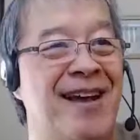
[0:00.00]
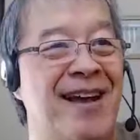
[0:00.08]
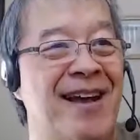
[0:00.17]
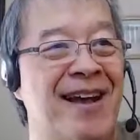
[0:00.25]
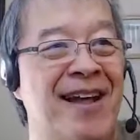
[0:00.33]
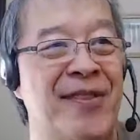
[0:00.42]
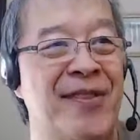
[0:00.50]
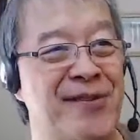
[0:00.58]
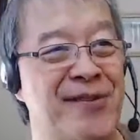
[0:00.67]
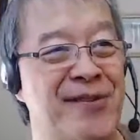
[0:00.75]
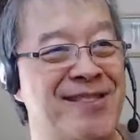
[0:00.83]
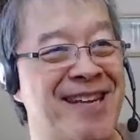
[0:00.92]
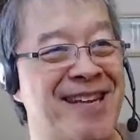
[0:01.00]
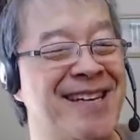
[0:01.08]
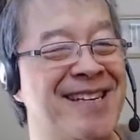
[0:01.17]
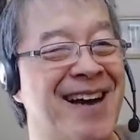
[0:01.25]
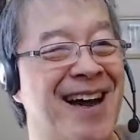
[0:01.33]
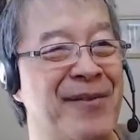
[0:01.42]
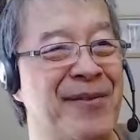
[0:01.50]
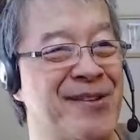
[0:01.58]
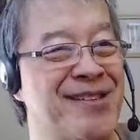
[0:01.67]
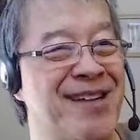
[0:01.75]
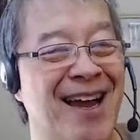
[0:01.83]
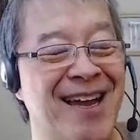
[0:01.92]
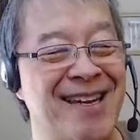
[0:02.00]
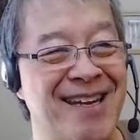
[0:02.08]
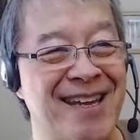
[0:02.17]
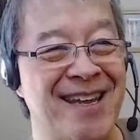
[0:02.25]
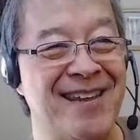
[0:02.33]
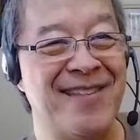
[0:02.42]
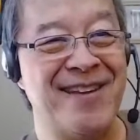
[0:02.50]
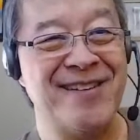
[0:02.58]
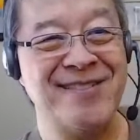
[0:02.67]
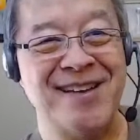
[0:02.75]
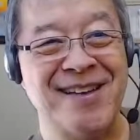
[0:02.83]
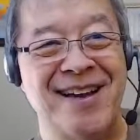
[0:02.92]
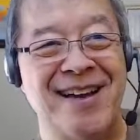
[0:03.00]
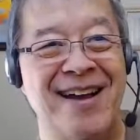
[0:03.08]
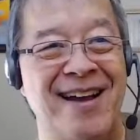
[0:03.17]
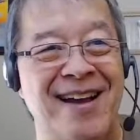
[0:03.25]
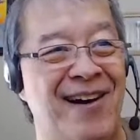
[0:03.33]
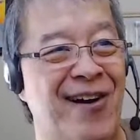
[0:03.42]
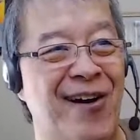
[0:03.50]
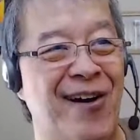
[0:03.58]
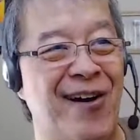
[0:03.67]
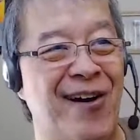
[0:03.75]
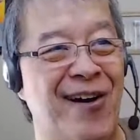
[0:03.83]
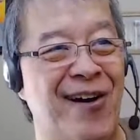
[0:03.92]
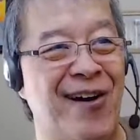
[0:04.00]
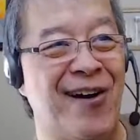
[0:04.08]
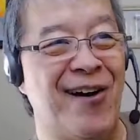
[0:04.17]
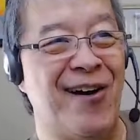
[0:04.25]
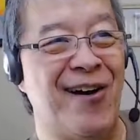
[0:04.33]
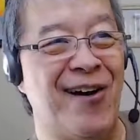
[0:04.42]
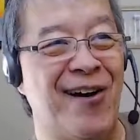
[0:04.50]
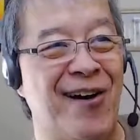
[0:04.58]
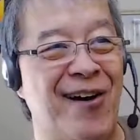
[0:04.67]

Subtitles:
There's tea time. There's high tea, and there's all things. It's like,